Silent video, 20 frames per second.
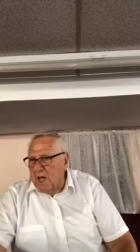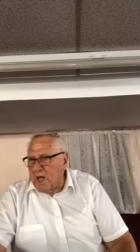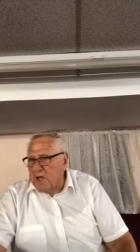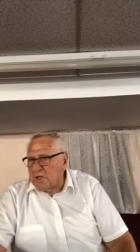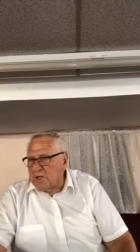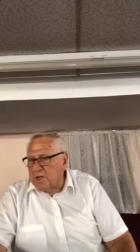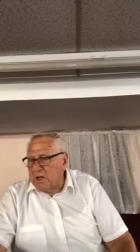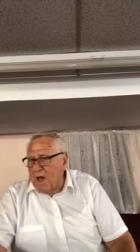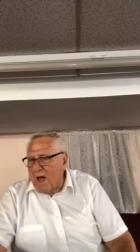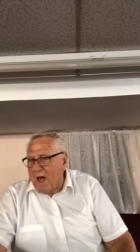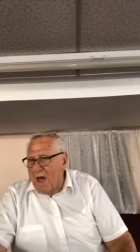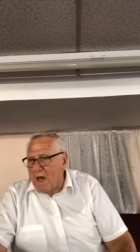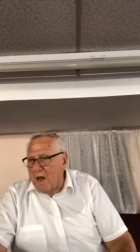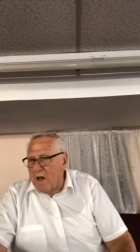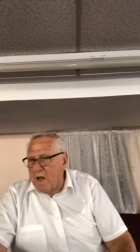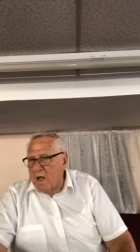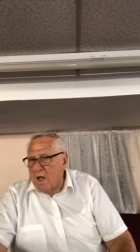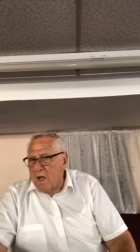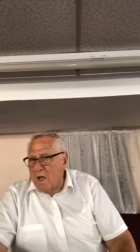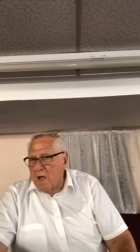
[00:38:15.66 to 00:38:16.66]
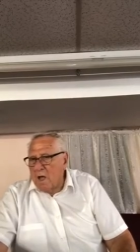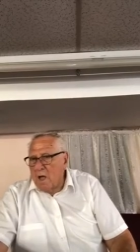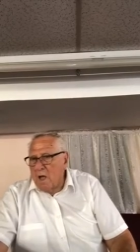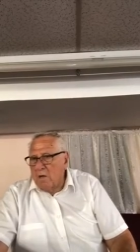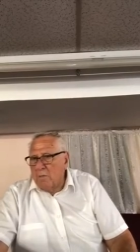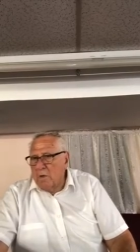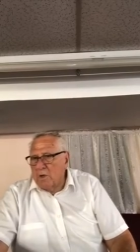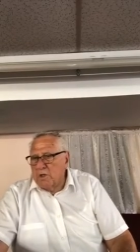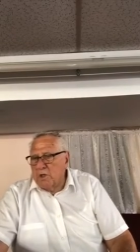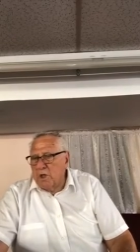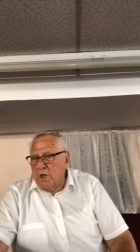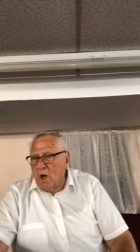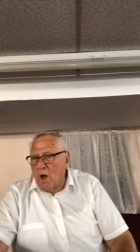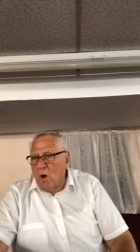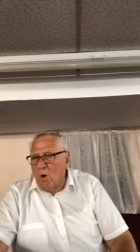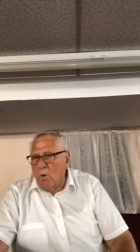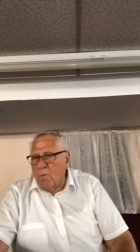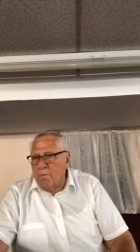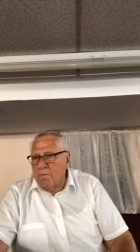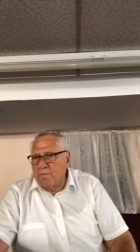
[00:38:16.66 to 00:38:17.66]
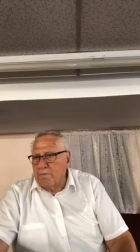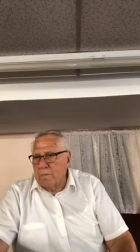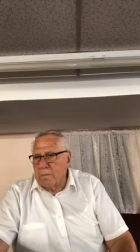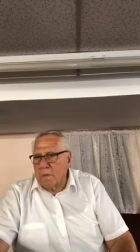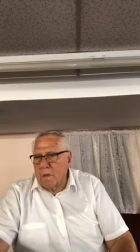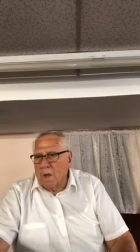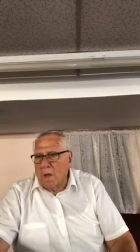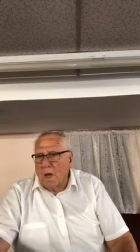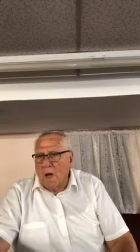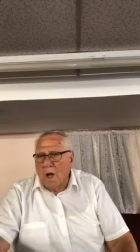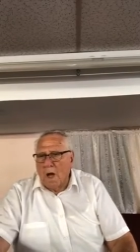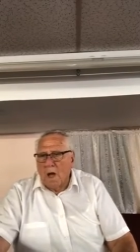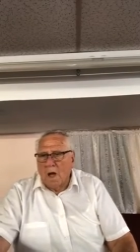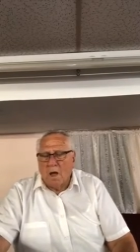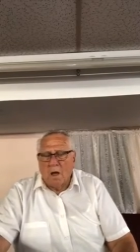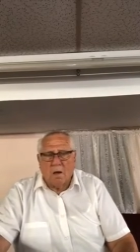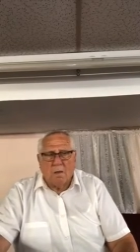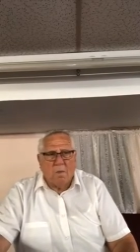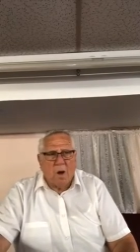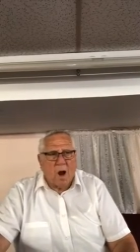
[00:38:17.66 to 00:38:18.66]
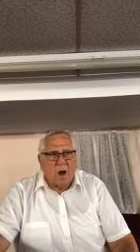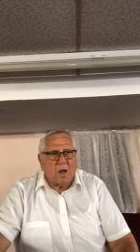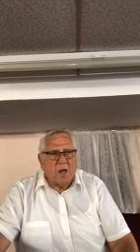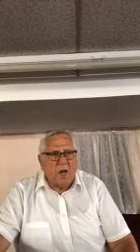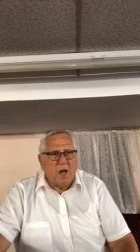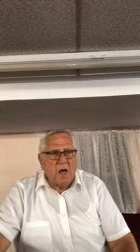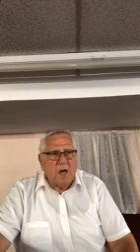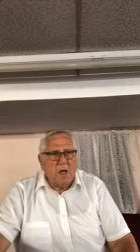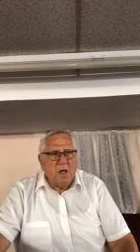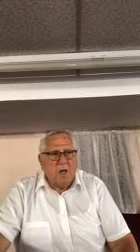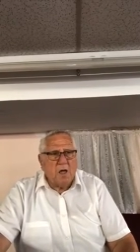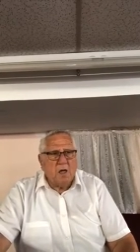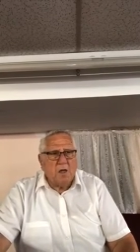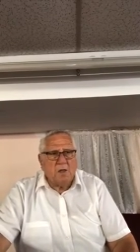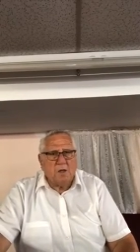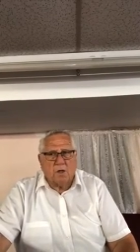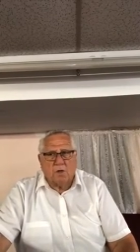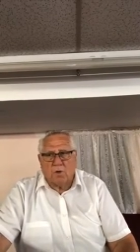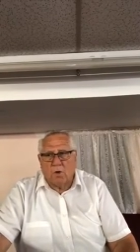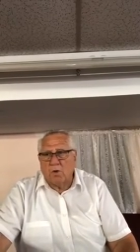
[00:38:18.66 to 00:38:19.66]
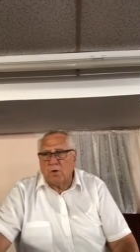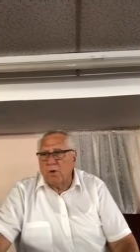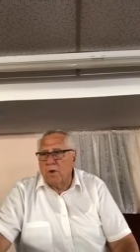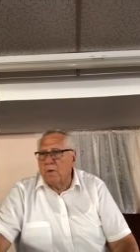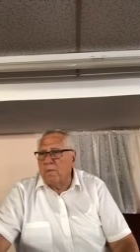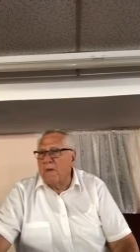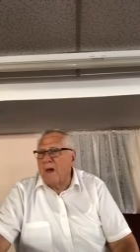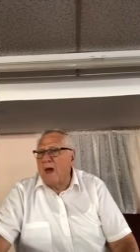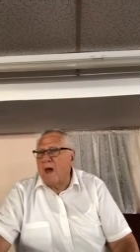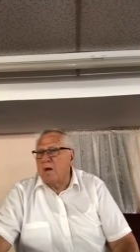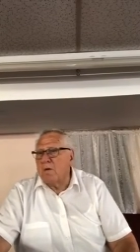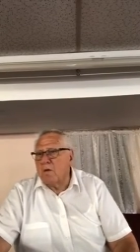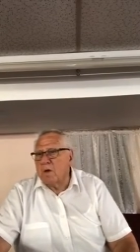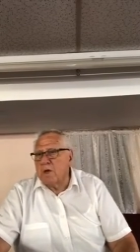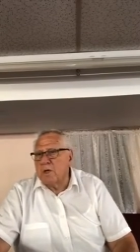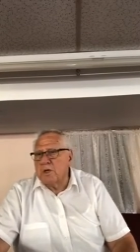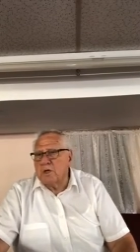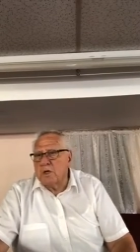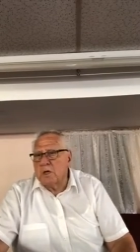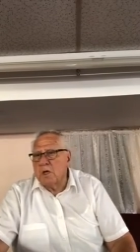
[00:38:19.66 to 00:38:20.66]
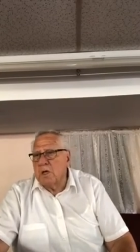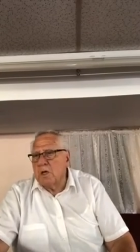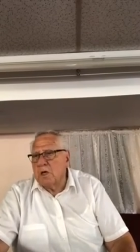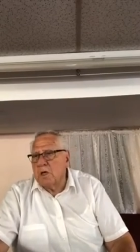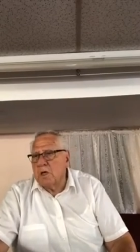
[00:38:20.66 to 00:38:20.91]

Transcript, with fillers: against God. But you know, uh, Marquis, the truth of the matter is,